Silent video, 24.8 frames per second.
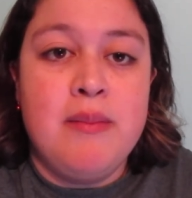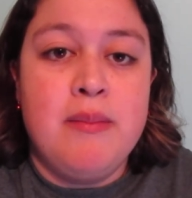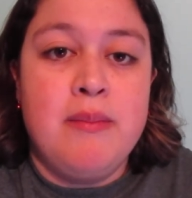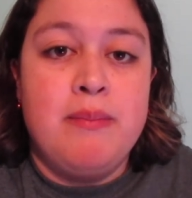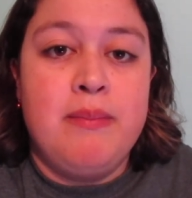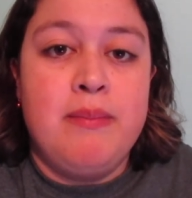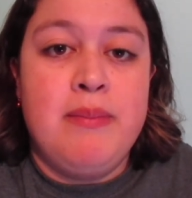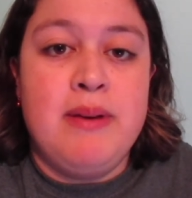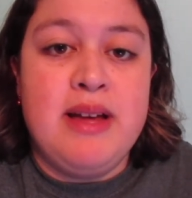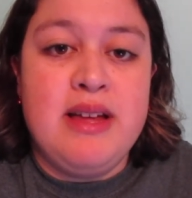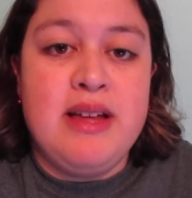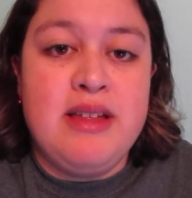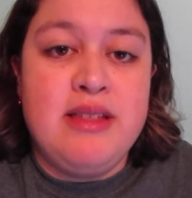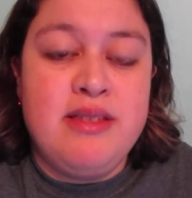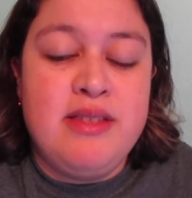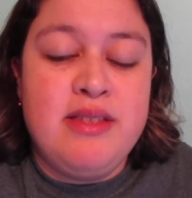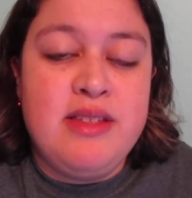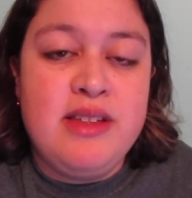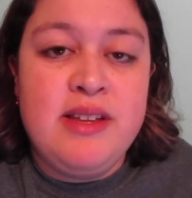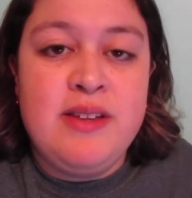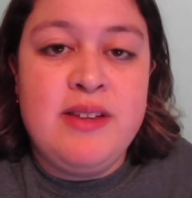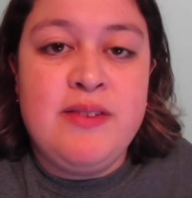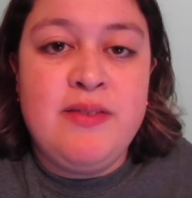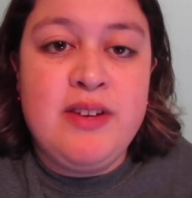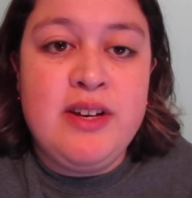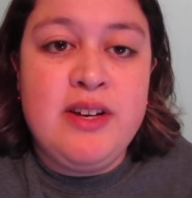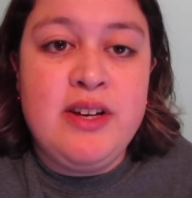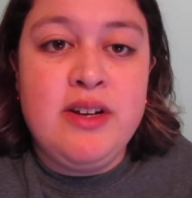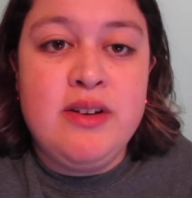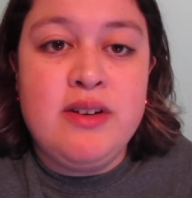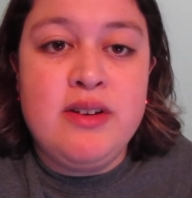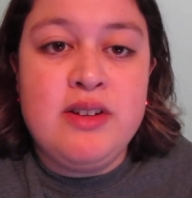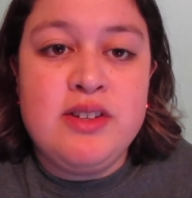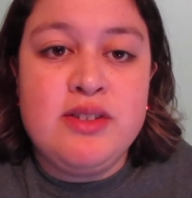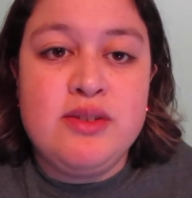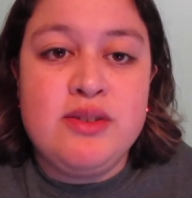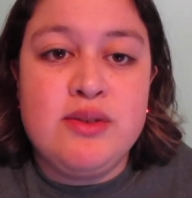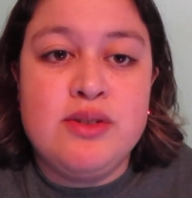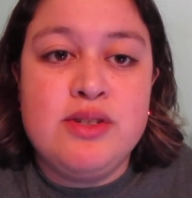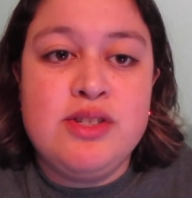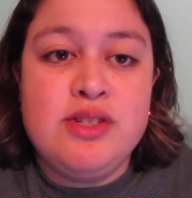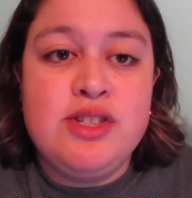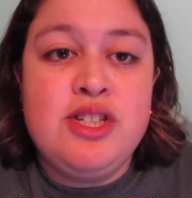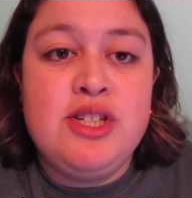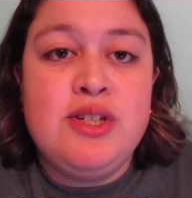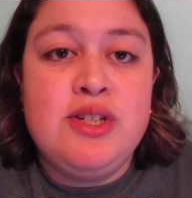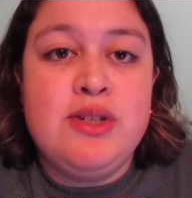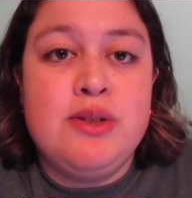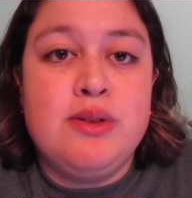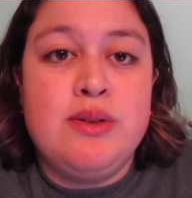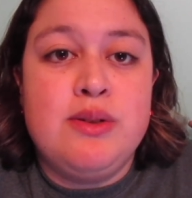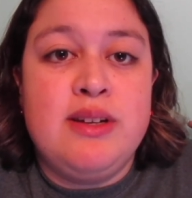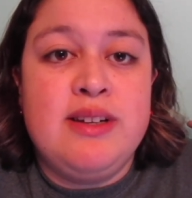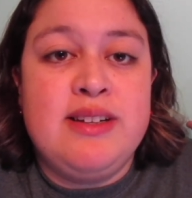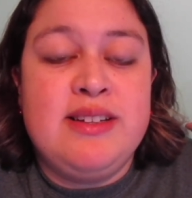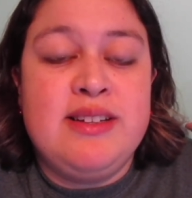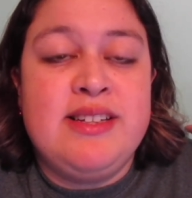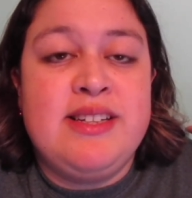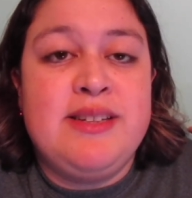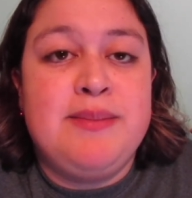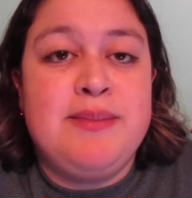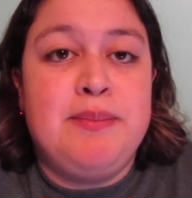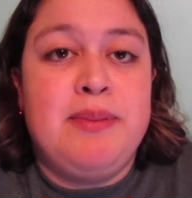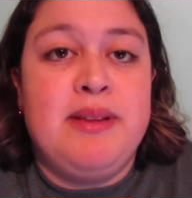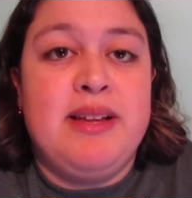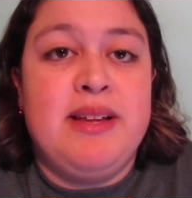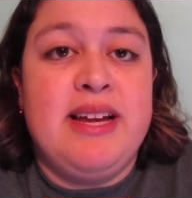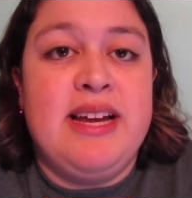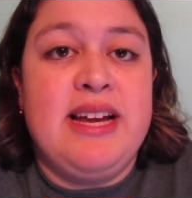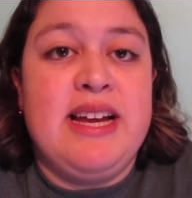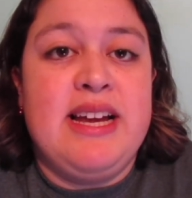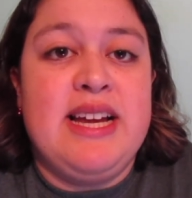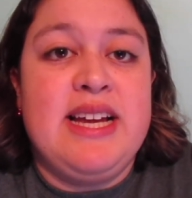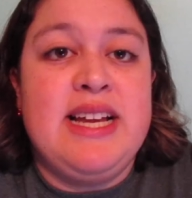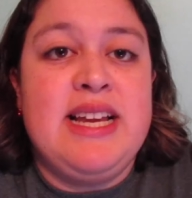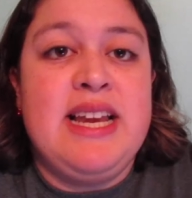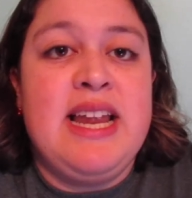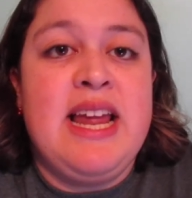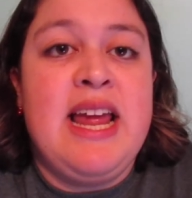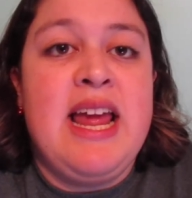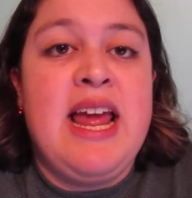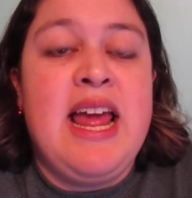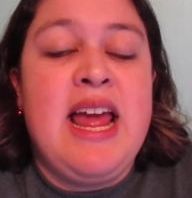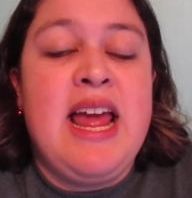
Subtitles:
But this video is going to explain